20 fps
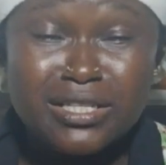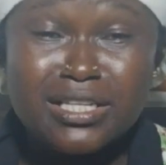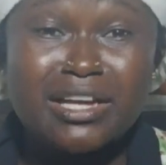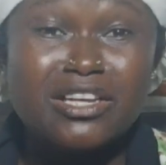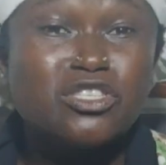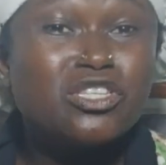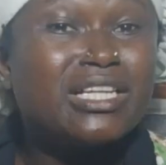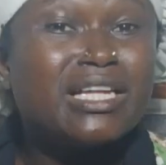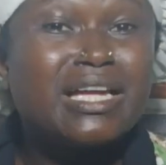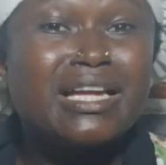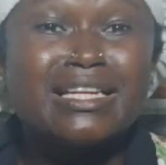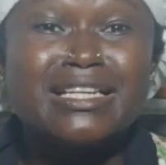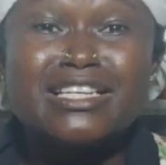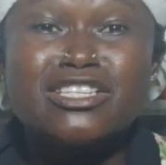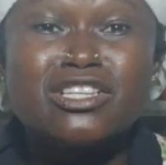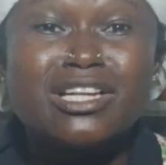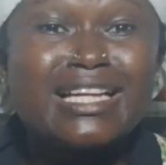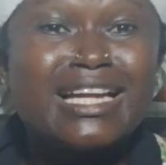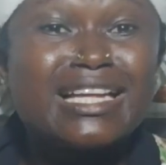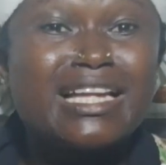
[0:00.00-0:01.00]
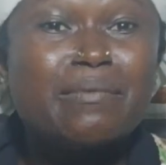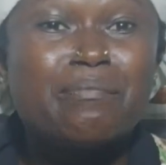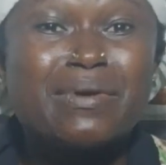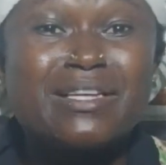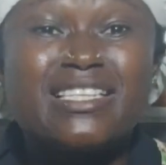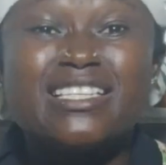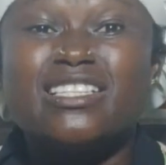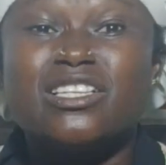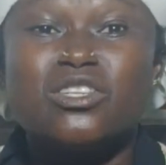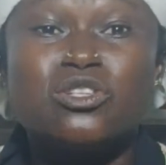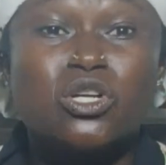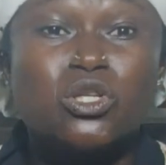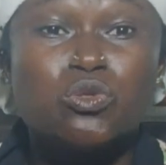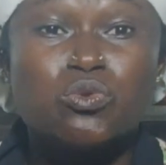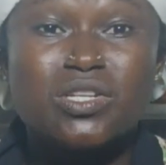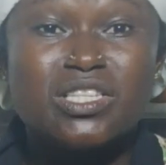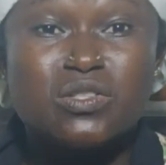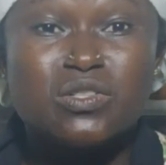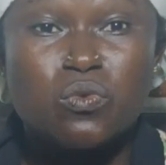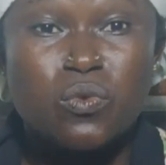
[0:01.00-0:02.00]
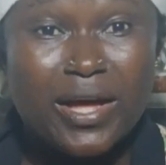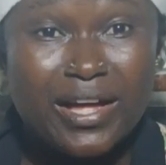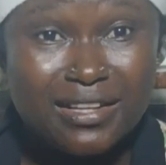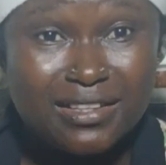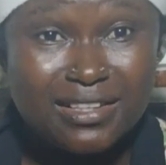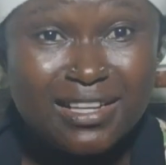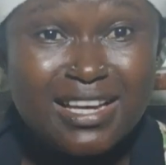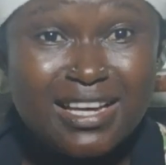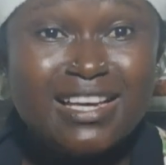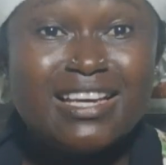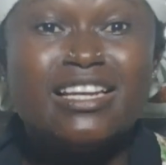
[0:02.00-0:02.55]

It's not that the person did not do it well.